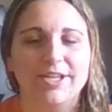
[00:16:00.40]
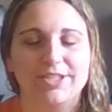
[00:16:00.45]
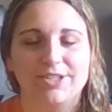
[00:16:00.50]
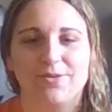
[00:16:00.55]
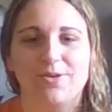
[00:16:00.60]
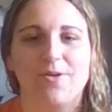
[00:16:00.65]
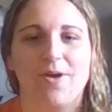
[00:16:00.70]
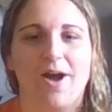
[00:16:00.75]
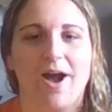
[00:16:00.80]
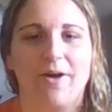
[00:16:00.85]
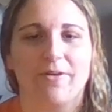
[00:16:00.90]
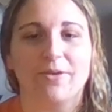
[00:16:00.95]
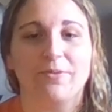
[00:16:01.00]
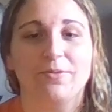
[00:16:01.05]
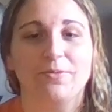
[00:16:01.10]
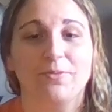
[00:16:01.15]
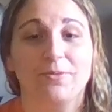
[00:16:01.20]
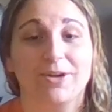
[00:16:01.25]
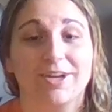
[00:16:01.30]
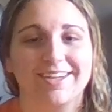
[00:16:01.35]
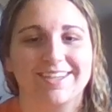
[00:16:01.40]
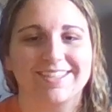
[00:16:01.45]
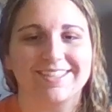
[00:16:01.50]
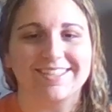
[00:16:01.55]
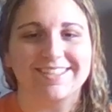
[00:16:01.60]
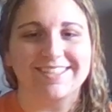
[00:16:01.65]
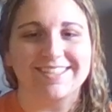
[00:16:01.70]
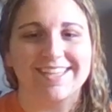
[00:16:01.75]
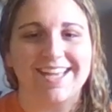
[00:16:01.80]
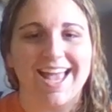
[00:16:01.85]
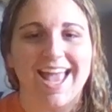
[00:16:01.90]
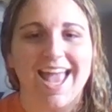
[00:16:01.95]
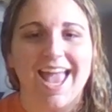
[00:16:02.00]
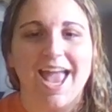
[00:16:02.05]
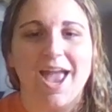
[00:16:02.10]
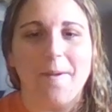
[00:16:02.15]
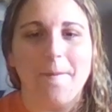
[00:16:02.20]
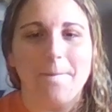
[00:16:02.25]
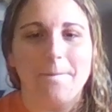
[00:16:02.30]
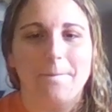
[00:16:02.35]
Don't know how that would work,
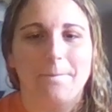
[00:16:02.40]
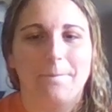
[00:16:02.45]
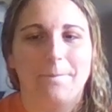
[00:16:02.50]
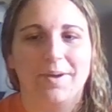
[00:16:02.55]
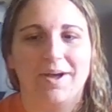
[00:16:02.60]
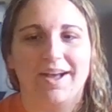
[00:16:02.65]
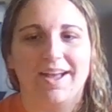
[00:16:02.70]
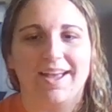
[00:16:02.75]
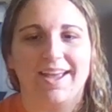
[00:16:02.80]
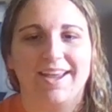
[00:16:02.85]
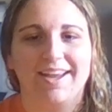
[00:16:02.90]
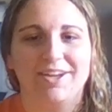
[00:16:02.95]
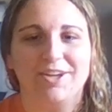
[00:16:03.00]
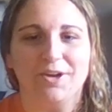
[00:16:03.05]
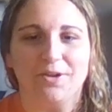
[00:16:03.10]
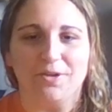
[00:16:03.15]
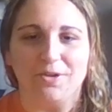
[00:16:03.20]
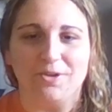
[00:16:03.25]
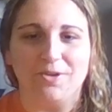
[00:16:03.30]
but you know,